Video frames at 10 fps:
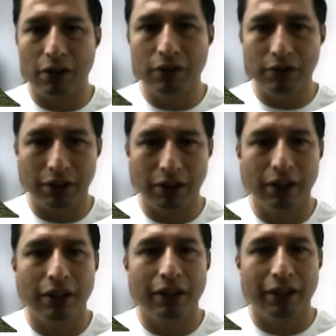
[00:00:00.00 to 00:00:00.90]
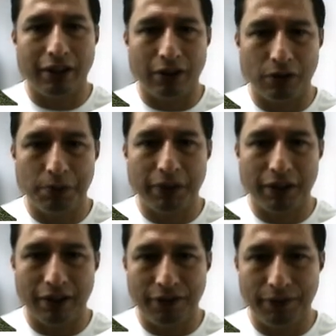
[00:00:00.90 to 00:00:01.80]
In the upper left
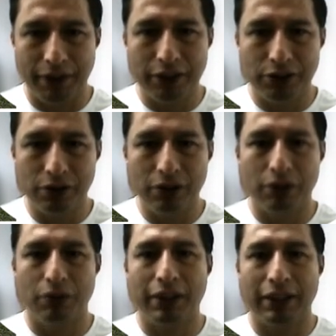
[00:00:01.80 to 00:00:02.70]
picture, we can see